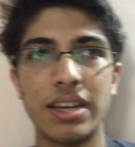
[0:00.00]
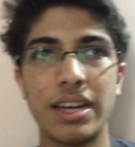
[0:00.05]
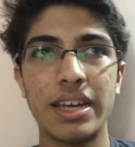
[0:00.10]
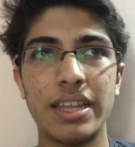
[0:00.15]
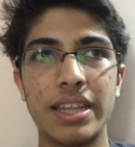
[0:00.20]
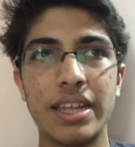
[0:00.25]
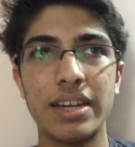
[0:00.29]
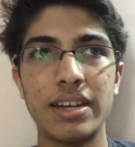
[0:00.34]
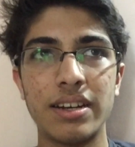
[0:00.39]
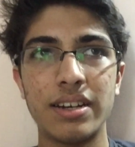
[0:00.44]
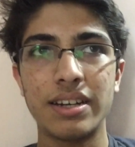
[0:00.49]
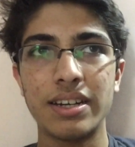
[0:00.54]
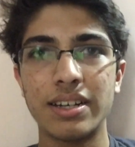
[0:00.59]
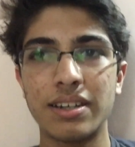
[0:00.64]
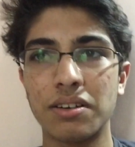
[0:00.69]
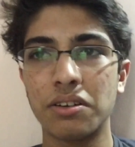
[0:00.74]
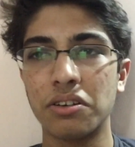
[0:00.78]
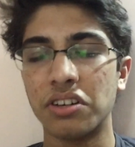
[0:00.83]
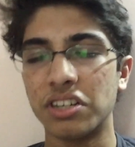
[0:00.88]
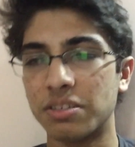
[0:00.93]
and then
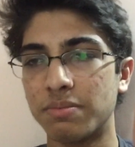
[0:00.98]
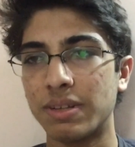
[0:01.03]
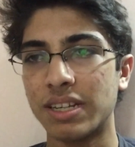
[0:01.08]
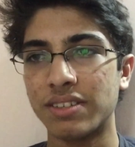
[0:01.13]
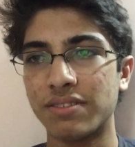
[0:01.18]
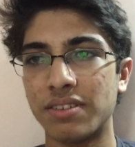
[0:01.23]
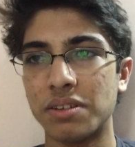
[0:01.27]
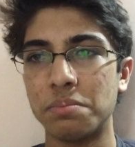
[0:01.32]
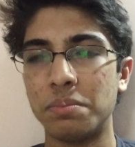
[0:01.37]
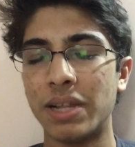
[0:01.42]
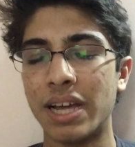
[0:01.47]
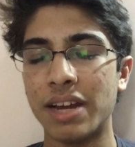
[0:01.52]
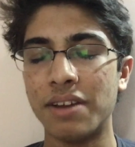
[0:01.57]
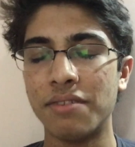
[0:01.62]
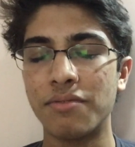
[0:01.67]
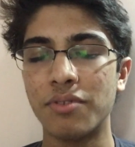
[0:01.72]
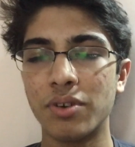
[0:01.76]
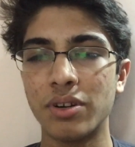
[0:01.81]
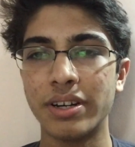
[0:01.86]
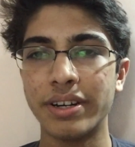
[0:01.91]
did cross plus one
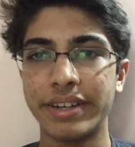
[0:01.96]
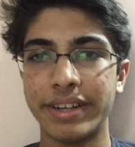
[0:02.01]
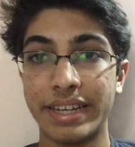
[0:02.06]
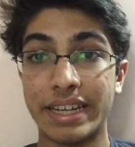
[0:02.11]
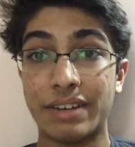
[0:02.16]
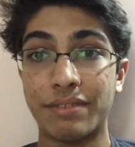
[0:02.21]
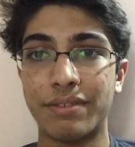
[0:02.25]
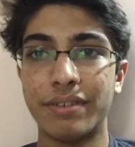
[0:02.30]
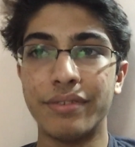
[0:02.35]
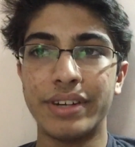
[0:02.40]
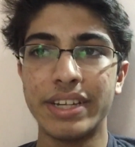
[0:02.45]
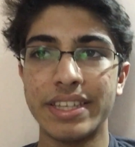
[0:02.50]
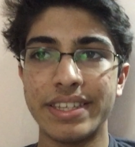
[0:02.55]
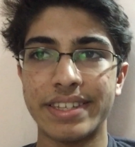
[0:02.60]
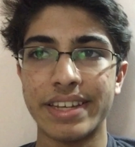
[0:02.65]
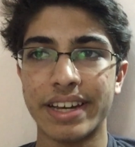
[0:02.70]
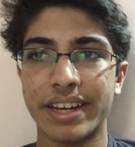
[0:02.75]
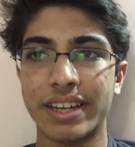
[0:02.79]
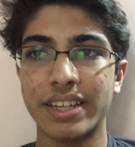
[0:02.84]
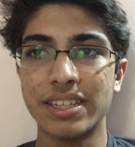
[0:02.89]
blindfolded in 15
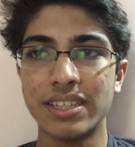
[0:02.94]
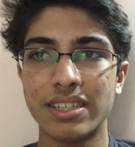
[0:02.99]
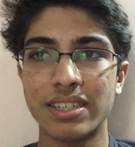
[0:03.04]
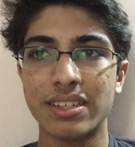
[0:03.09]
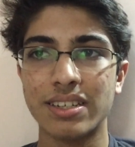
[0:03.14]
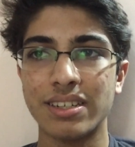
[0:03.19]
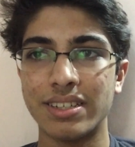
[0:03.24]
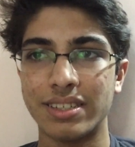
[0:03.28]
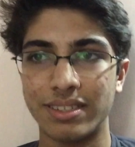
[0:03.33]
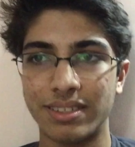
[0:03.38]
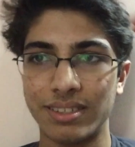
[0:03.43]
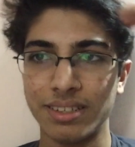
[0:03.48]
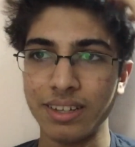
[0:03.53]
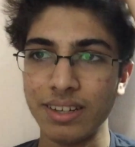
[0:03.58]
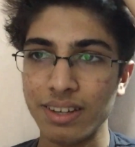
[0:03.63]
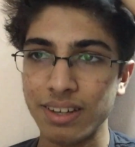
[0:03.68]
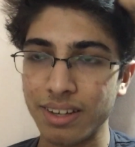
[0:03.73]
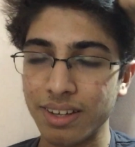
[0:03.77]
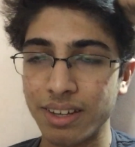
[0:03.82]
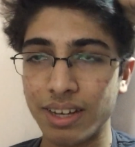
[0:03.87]
seconds because
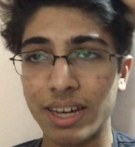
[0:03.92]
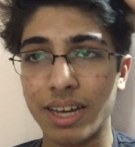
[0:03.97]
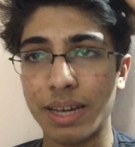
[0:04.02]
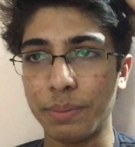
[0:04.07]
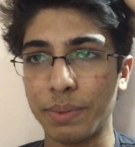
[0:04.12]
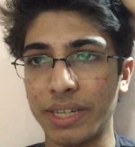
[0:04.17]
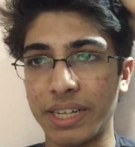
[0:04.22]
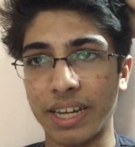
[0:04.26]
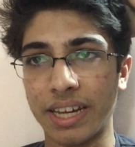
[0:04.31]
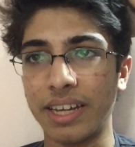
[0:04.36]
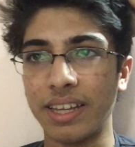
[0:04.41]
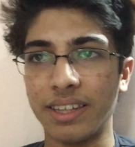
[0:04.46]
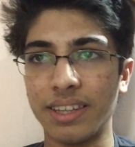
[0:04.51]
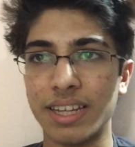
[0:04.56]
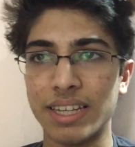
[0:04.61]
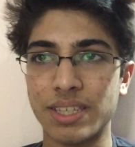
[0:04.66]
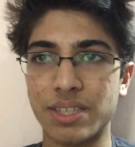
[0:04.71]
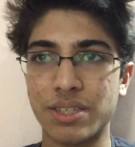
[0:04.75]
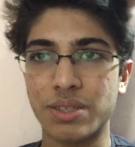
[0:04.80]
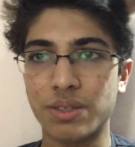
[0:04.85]
I mean,
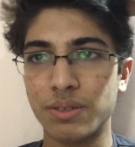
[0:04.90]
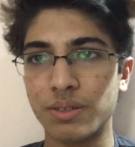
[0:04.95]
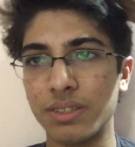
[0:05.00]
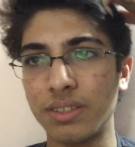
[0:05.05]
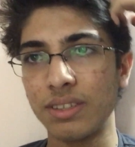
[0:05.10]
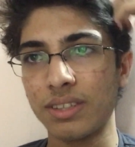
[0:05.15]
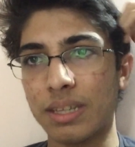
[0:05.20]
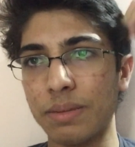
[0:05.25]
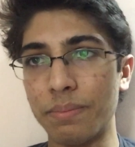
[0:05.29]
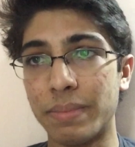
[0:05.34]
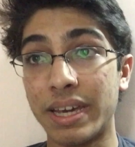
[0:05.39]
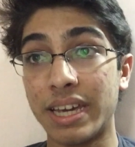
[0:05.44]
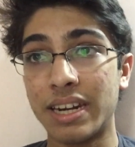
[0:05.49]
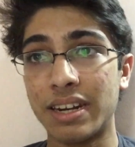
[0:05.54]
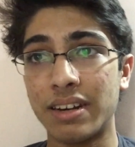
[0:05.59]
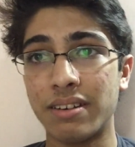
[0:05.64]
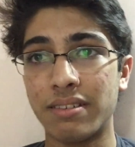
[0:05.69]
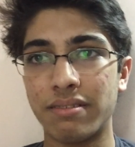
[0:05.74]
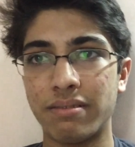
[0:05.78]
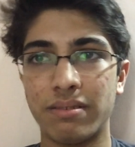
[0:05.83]
that's the
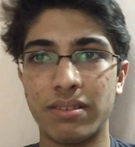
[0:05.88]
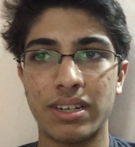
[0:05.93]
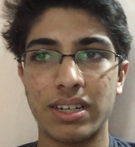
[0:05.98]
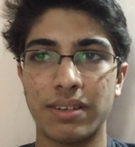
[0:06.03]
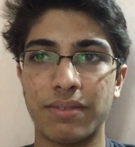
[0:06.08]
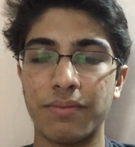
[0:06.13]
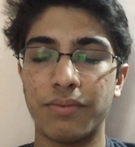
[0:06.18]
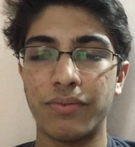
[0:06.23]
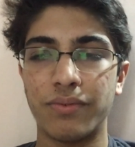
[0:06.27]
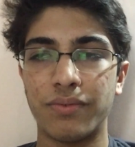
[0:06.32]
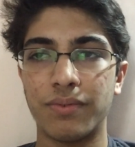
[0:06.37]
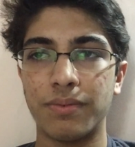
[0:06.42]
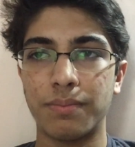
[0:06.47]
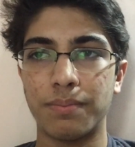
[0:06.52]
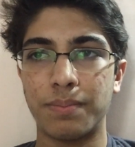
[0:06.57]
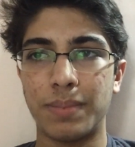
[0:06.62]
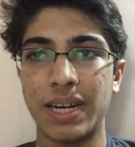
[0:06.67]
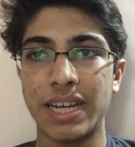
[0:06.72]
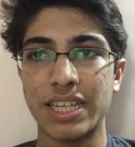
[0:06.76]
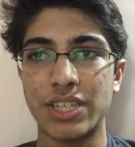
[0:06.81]
main
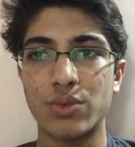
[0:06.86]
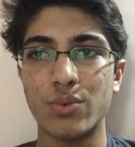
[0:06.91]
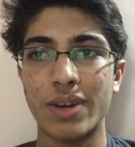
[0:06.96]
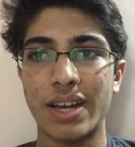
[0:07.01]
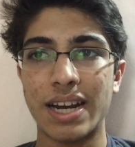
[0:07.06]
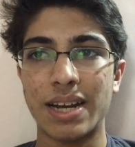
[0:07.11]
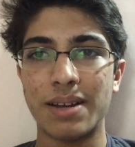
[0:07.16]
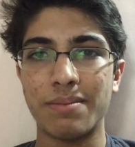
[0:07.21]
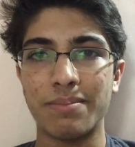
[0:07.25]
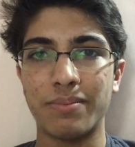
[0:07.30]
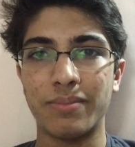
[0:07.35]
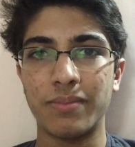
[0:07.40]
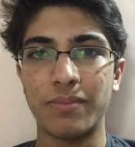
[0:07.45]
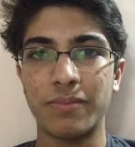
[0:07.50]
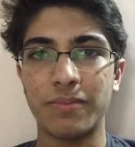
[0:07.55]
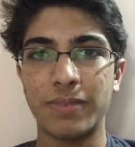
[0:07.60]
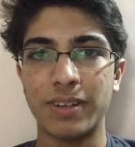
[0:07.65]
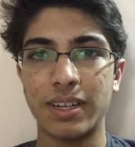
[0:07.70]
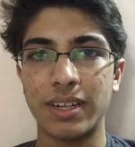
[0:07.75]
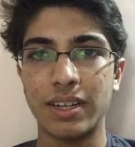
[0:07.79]
place where I'm
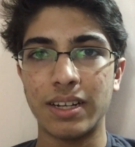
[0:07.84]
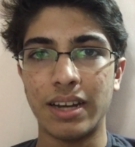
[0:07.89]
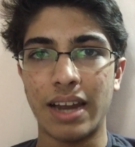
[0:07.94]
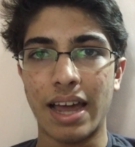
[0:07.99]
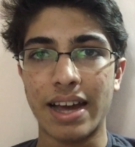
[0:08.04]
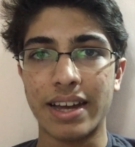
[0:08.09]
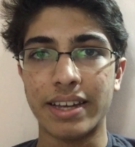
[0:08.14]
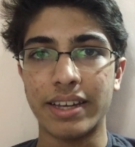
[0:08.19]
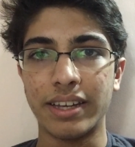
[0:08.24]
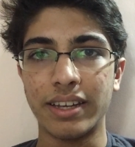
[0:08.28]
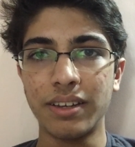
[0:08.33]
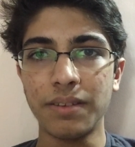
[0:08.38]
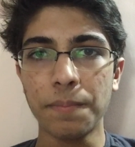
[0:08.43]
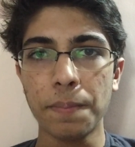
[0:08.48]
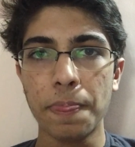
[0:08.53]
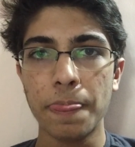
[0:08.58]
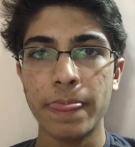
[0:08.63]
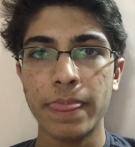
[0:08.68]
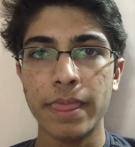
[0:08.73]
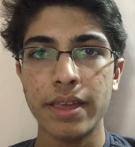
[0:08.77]
lacking.
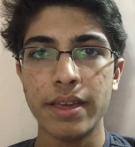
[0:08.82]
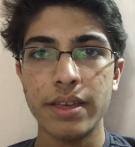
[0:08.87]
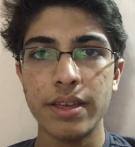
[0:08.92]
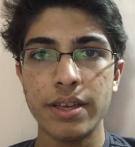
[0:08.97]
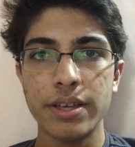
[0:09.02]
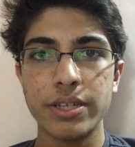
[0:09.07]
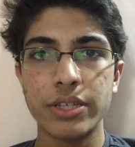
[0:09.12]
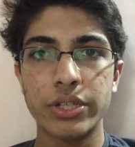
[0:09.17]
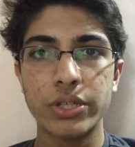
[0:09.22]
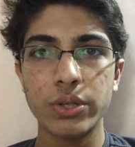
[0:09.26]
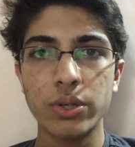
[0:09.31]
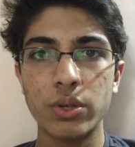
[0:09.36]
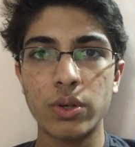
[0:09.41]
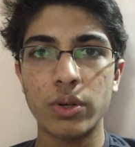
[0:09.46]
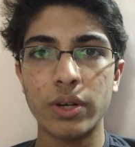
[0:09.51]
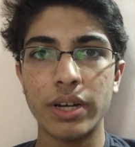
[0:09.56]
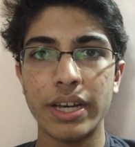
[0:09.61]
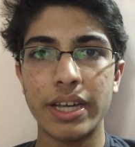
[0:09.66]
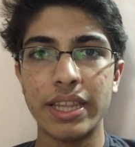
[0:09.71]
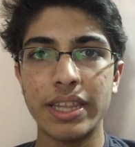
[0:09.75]

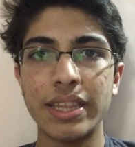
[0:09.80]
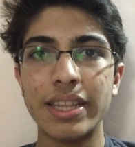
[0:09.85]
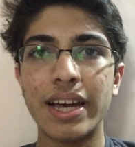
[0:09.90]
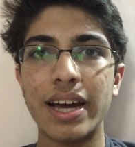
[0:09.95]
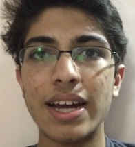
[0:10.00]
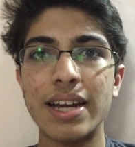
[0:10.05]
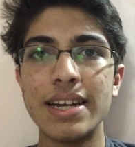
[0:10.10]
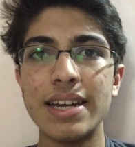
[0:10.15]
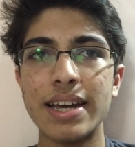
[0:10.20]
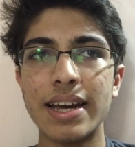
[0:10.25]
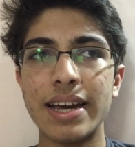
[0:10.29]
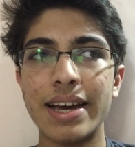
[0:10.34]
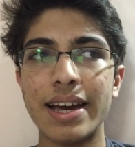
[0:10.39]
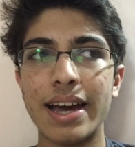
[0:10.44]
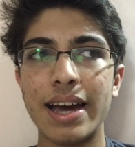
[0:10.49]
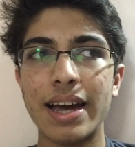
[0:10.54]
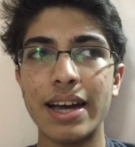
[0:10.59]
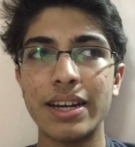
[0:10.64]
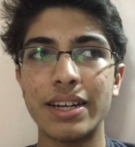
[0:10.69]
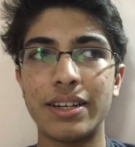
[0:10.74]
So in that,
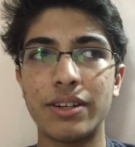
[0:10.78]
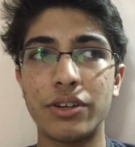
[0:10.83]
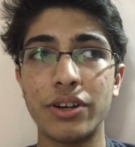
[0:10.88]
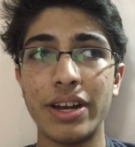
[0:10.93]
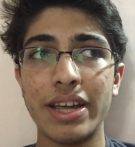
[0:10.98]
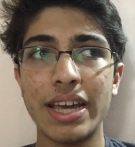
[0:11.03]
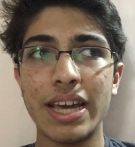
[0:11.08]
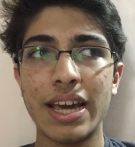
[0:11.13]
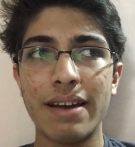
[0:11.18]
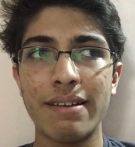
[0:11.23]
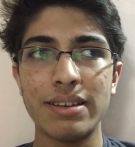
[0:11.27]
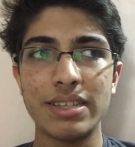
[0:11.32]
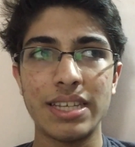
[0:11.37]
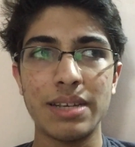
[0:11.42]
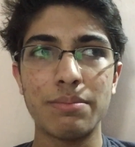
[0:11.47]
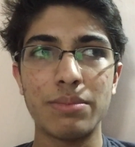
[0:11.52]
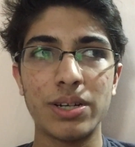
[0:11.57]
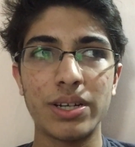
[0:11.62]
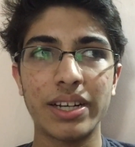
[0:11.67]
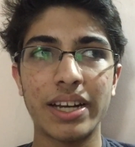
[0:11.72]
today I was
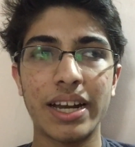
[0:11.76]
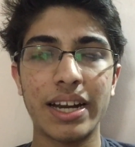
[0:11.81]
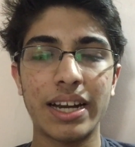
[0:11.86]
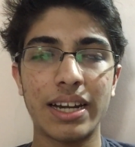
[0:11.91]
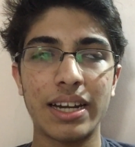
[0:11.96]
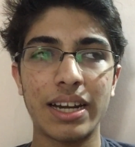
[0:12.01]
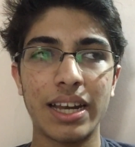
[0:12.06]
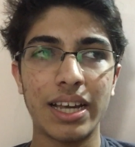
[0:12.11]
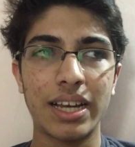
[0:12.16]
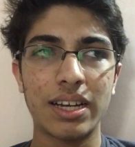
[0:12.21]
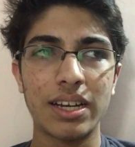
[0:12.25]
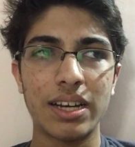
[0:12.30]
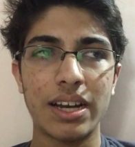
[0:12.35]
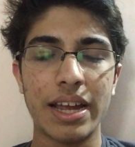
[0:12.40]
able to get like a